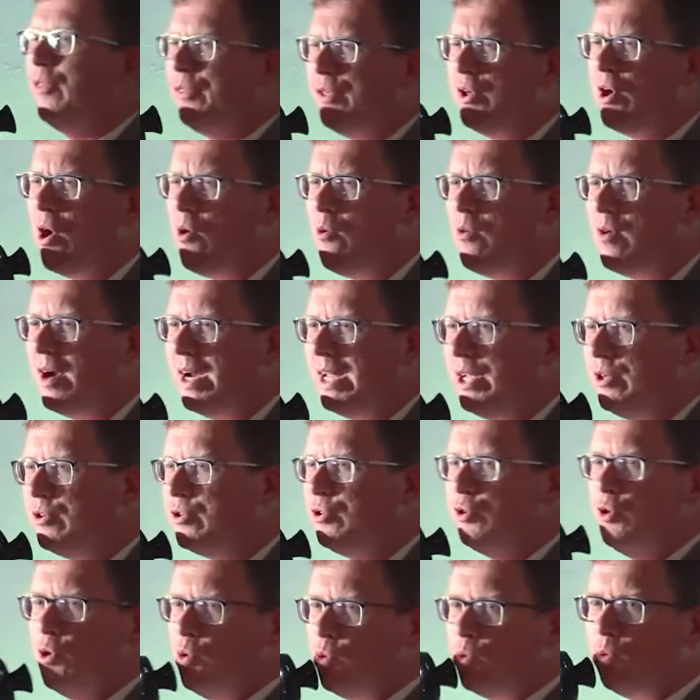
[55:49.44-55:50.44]
that the only
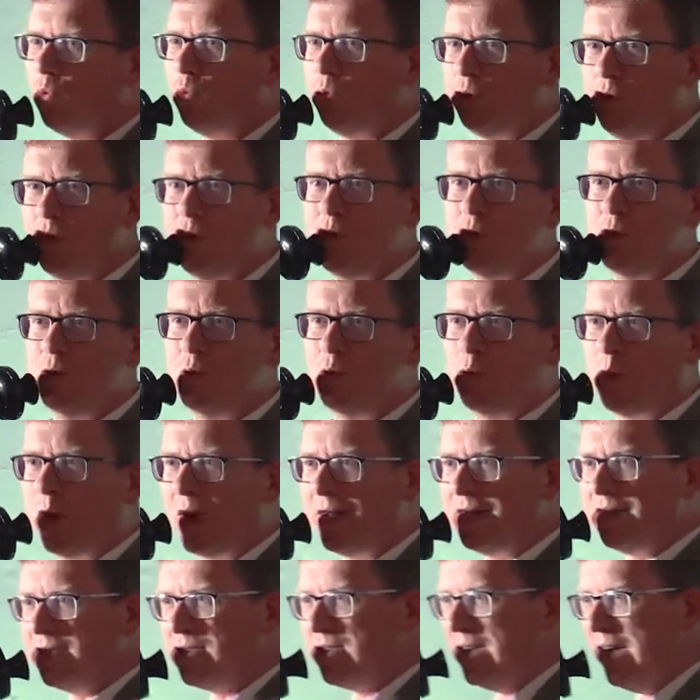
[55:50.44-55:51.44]
duel you
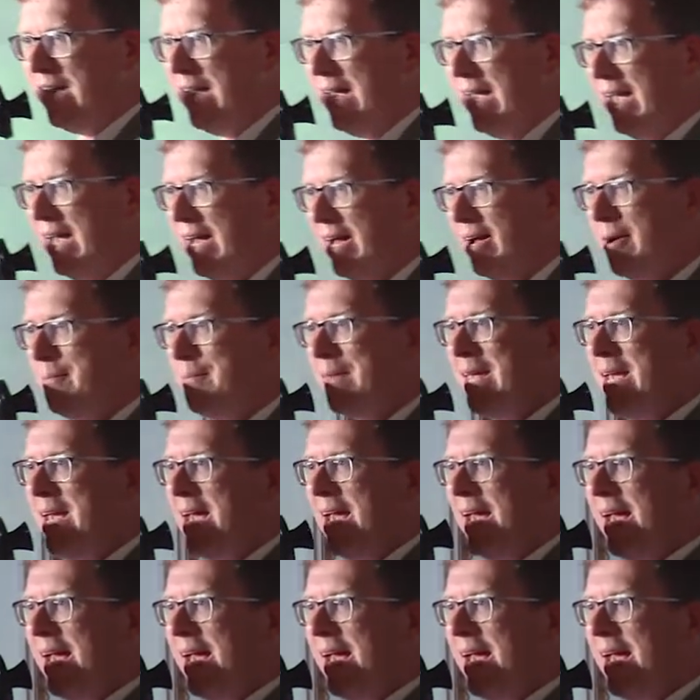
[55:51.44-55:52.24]
want to hear